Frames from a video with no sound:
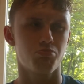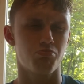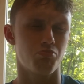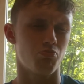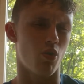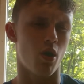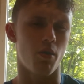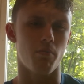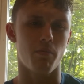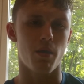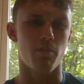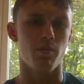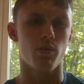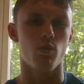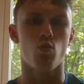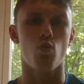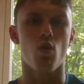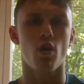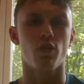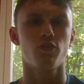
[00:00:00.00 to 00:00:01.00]
maybe
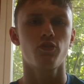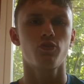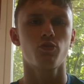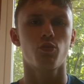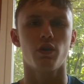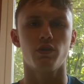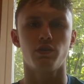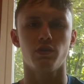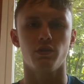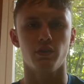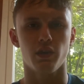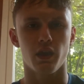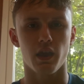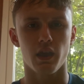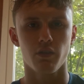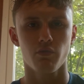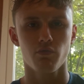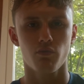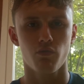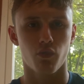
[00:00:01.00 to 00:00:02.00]
once, twice a
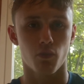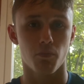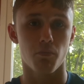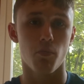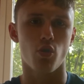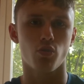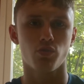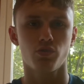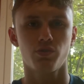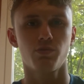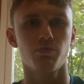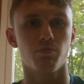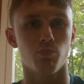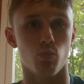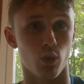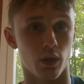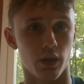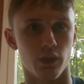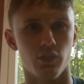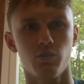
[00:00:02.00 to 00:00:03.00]
day for most
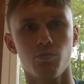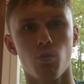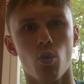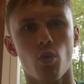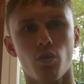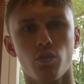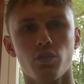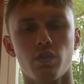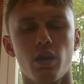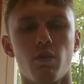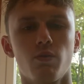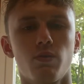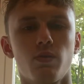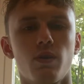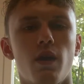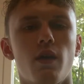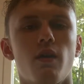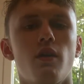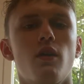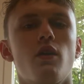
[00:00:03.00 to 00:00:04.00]
weed smokers, I would
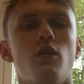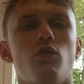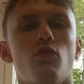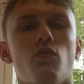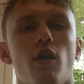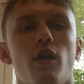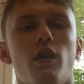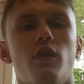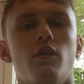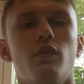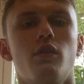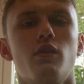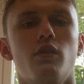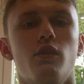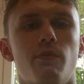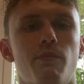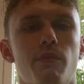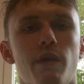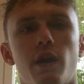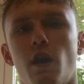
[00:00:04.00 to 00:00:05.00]
say, right?
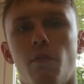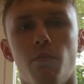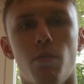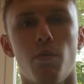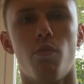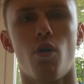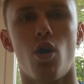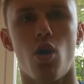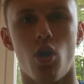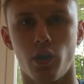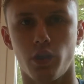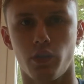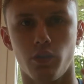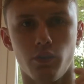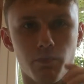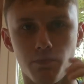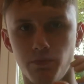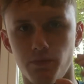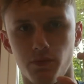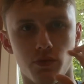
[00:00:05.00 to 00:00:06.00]
You pick up the bong,
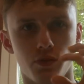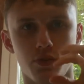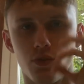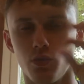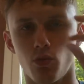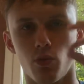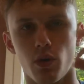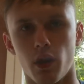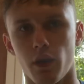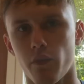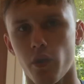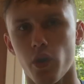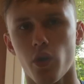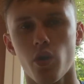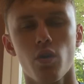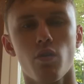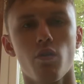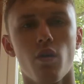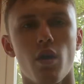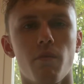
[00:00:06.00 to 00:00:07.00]
you do
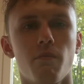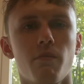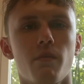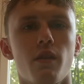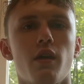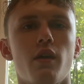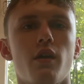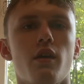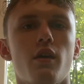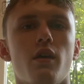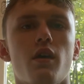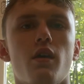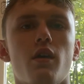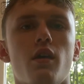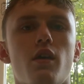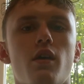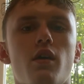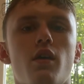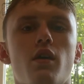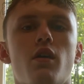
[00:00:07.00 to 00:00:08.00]
whatever, right?
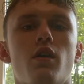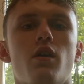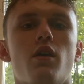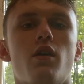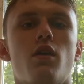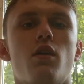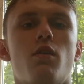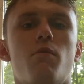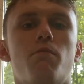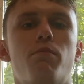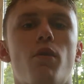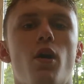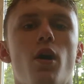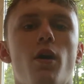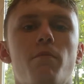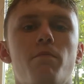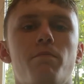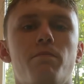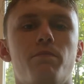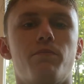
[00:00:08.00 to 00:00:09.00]

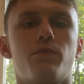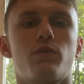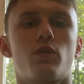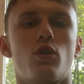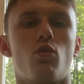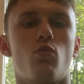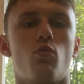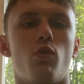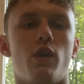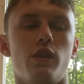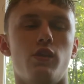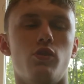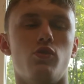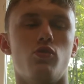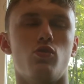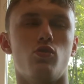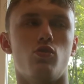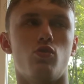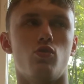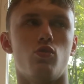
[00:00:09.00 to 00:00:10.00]
But when
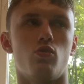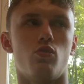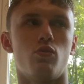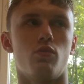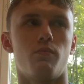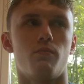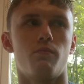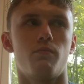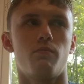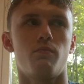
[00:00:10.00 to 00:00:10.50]
you